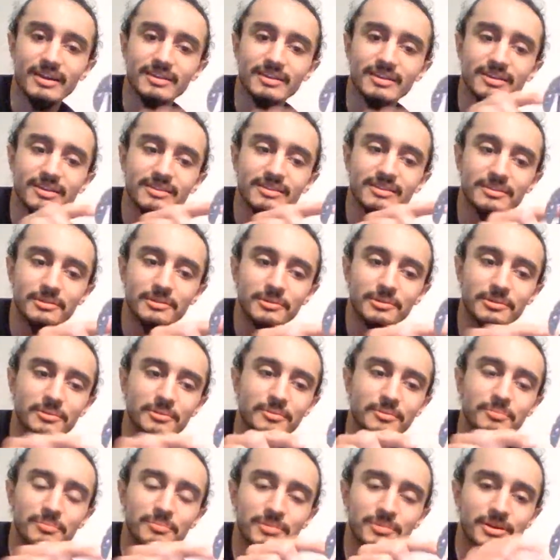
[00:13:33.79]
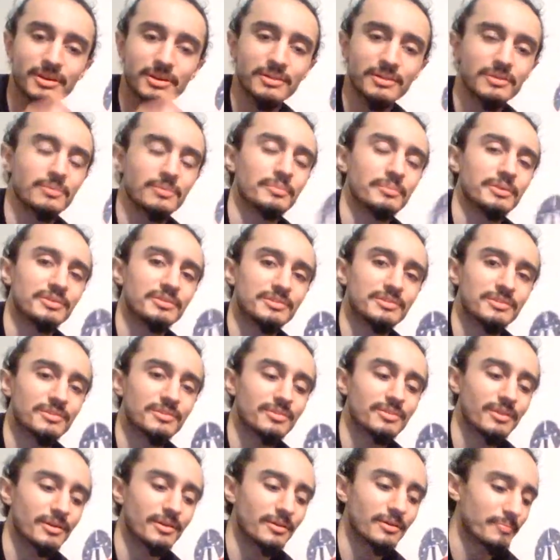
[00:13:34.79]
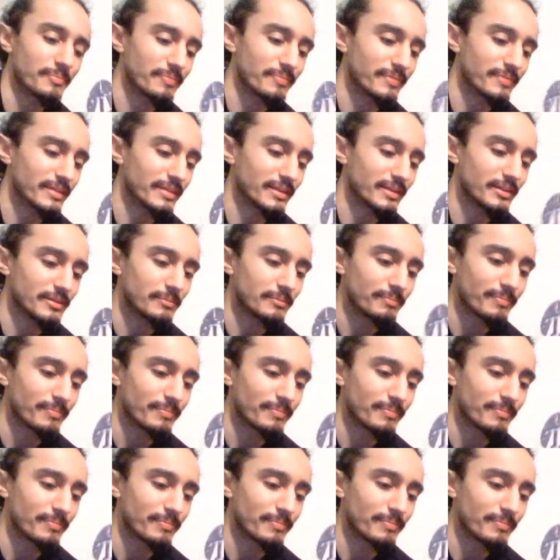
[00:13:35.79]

I like the little color mixture there.